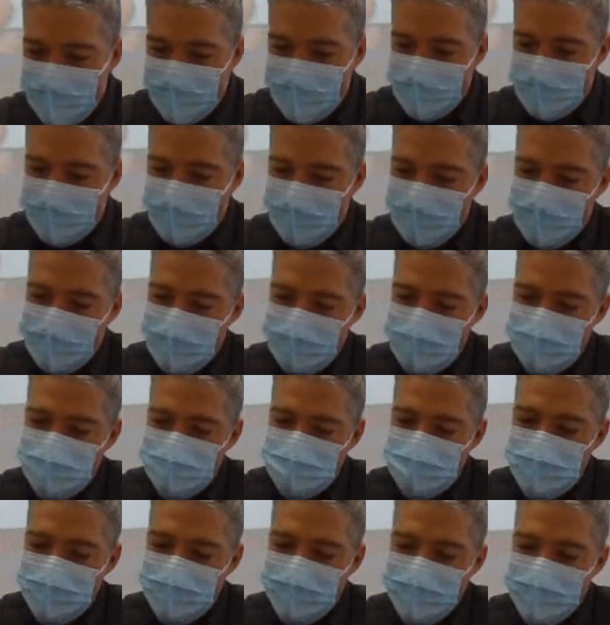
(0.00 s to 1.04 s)
And
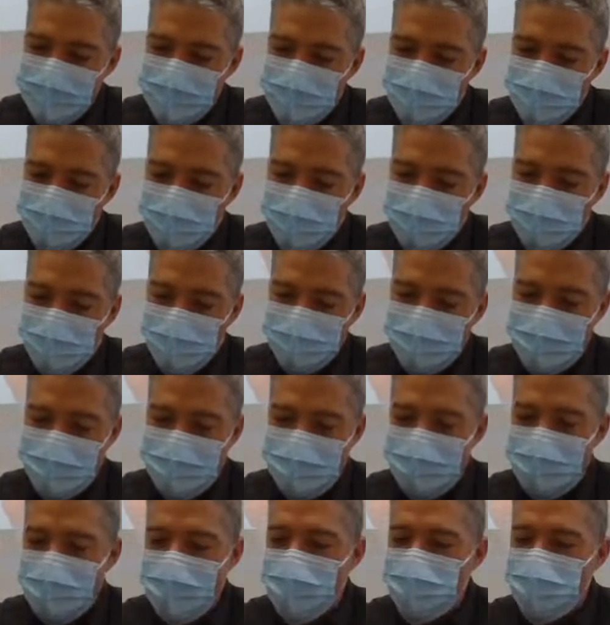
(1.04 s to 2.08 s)
when
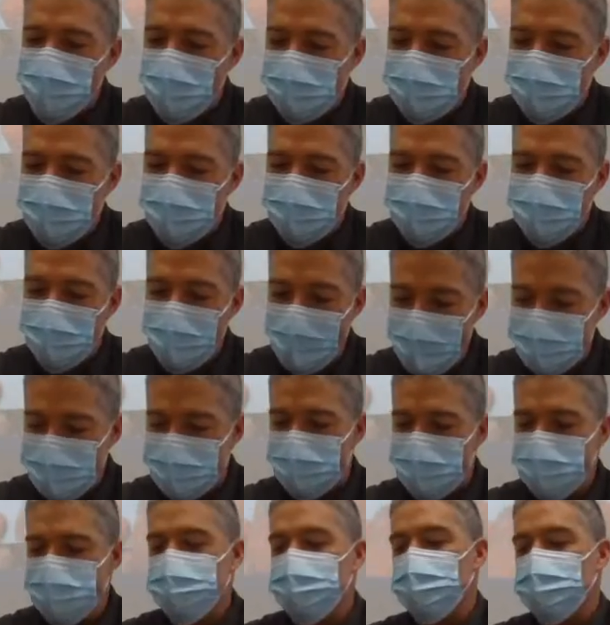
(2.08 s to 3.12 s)
that happened,
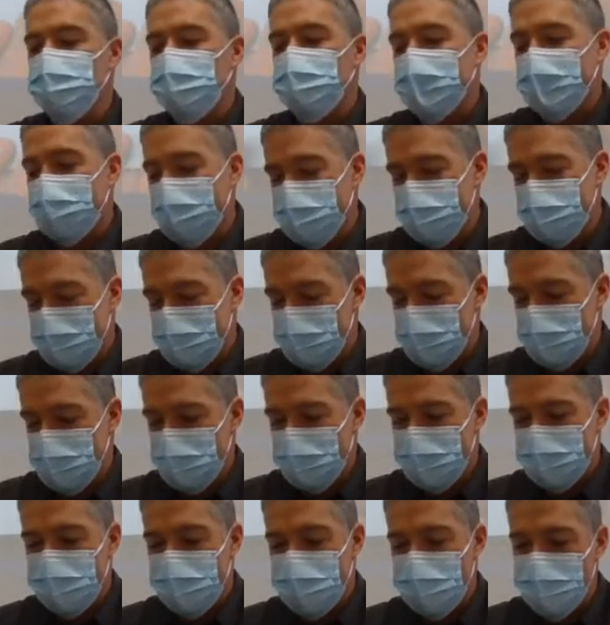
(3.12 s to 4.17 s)
that did some cutting.
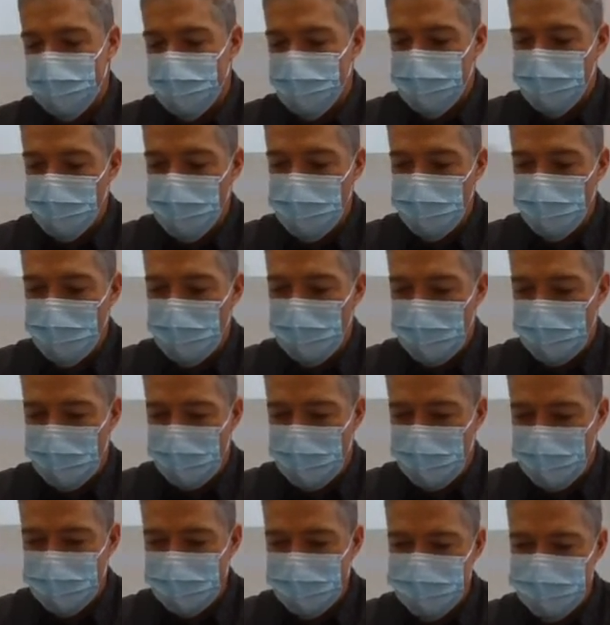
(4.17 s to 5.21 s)
It cut through
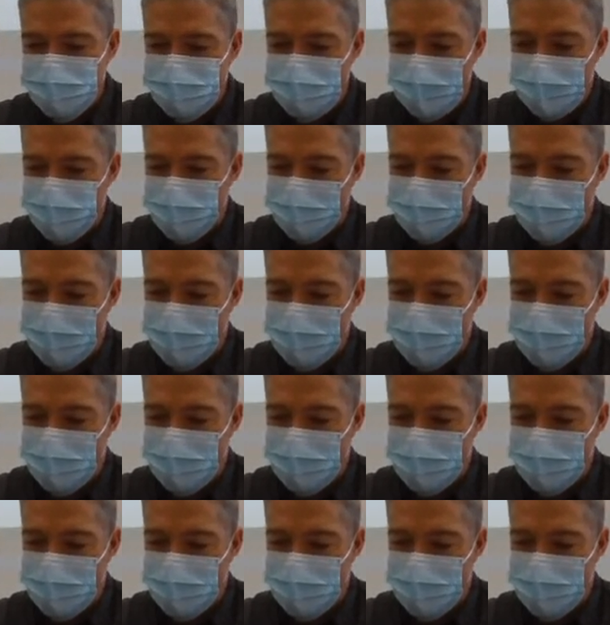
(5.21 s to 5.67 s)
all this stuff.